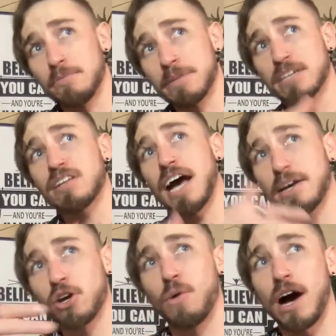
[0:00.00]
because I
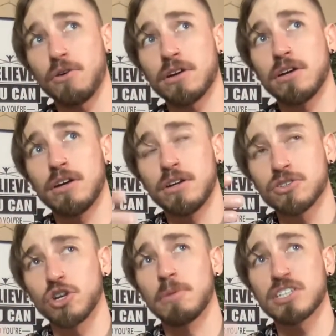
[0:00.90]
go out
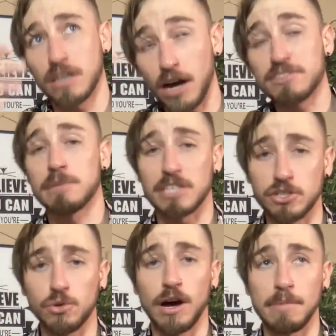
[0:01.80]
so much, and oftentimes I
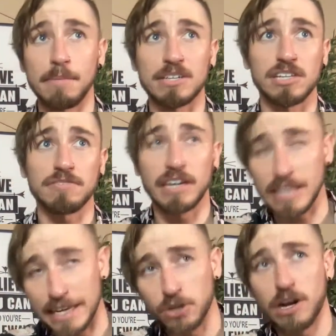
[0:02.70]
do go out by myself and I
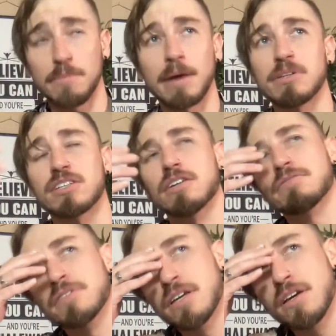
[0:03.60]
like going out by
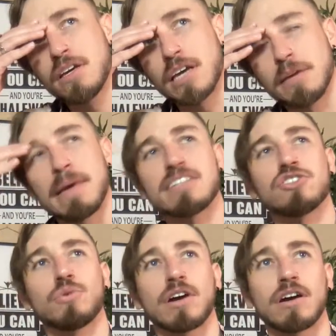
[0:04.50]
myself, it makes it
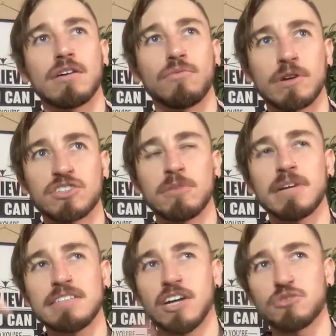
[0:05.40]
to where when
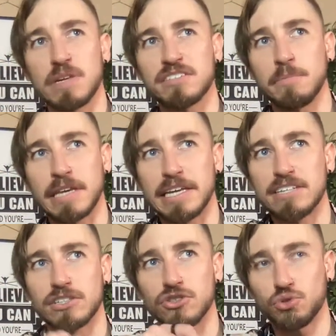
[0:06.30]
somebody tells me something
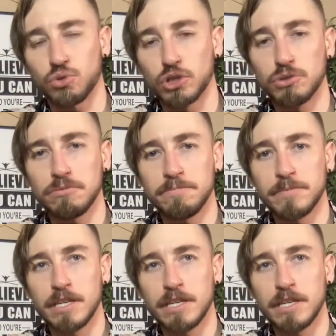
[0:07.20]
isn't true,